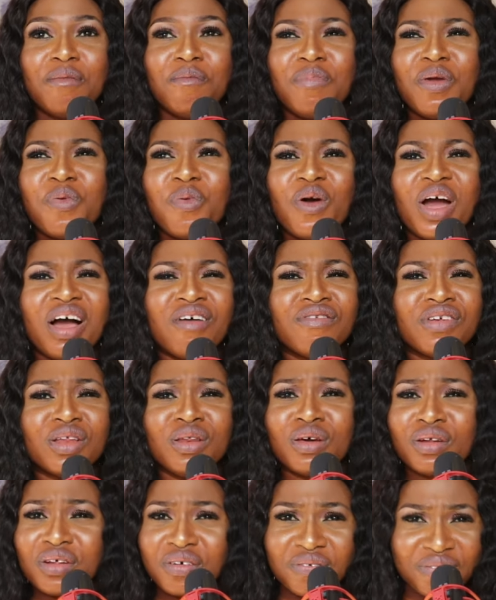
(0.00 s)
People have a
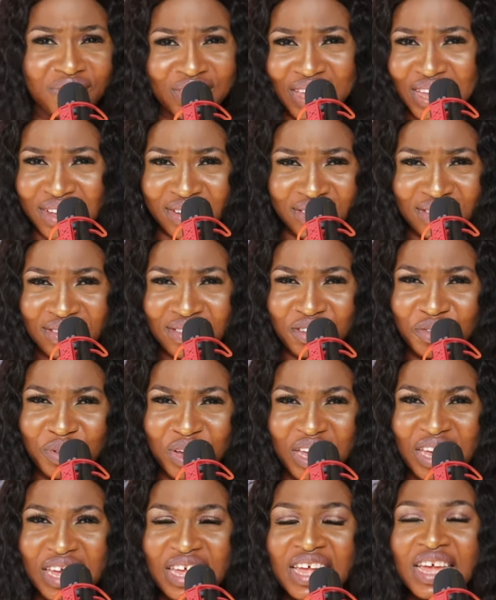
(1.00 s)
lot of things,
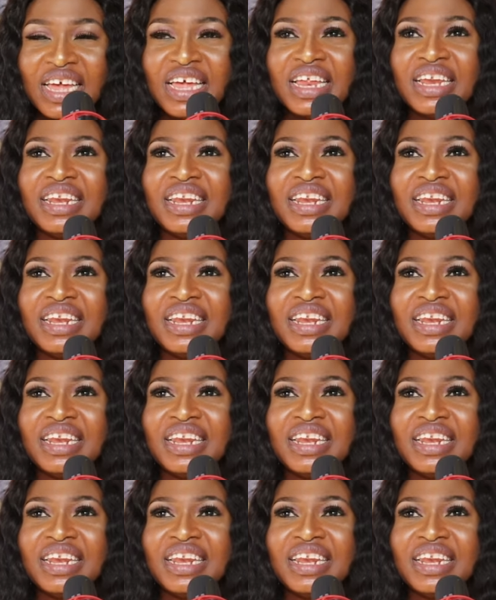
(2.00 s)
okay?